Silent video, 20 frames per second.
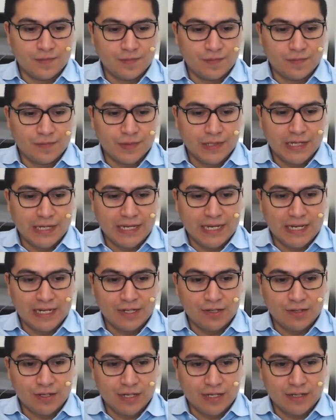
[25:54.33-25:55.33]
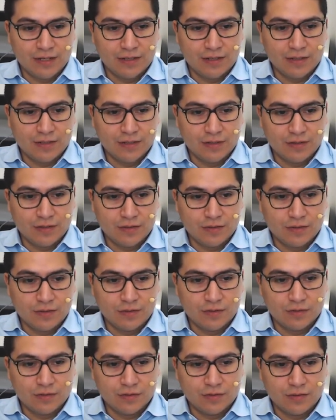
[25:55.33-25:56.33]
Again, you can
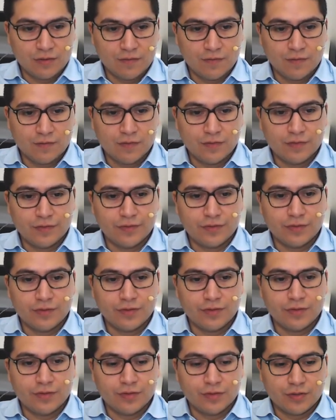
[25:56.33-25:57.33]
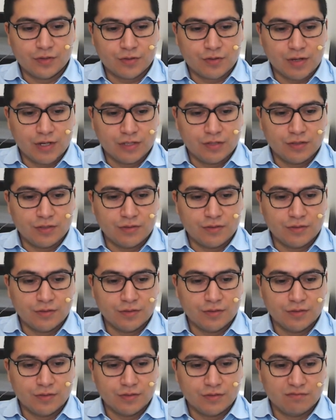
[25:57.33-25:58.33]
sort of try to
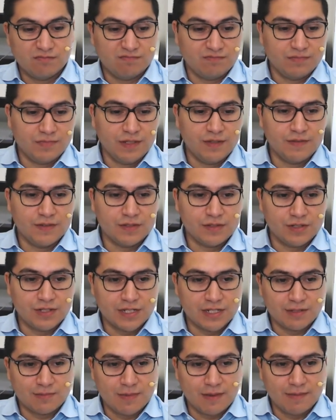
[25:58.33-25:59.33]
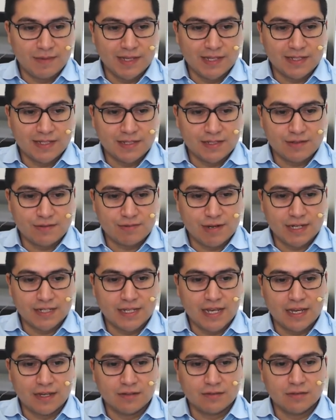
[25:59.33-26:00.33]
even suggest maybe that this is a
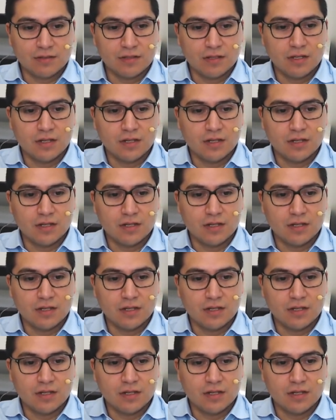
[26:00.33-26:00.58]
rectangle.